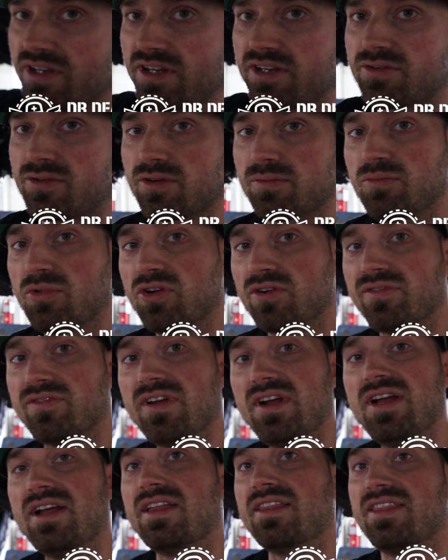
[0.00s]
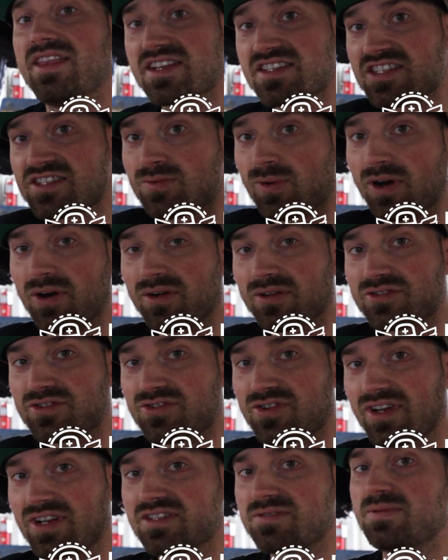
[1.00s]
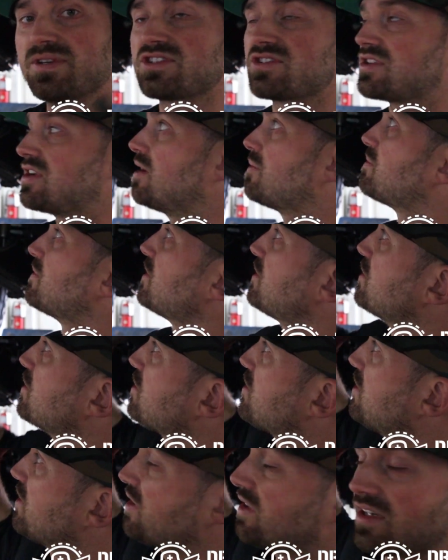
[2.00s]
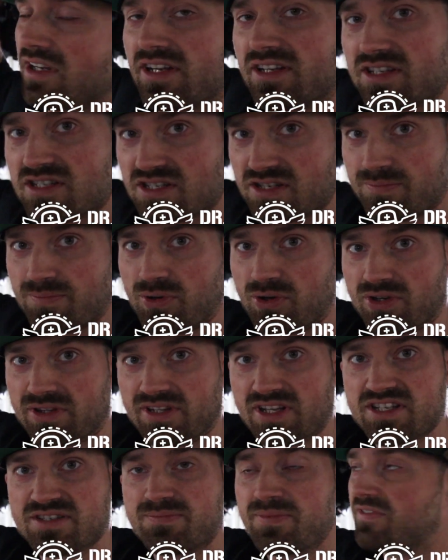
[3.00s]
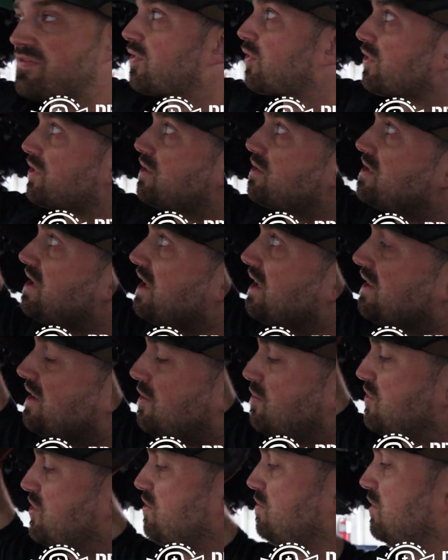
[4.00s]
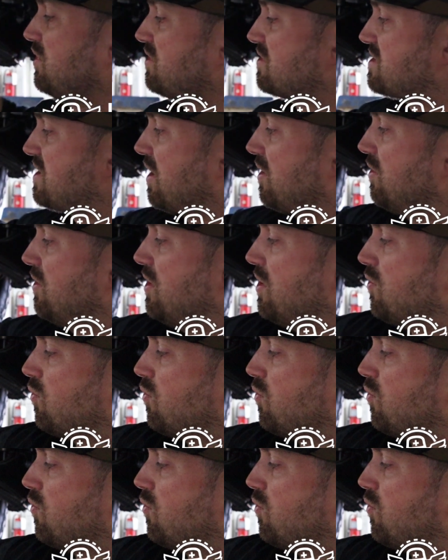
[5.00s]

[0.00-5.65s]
need to remove. This is what holds your transmission up. You're gonna need to support this before you take them two bolts out.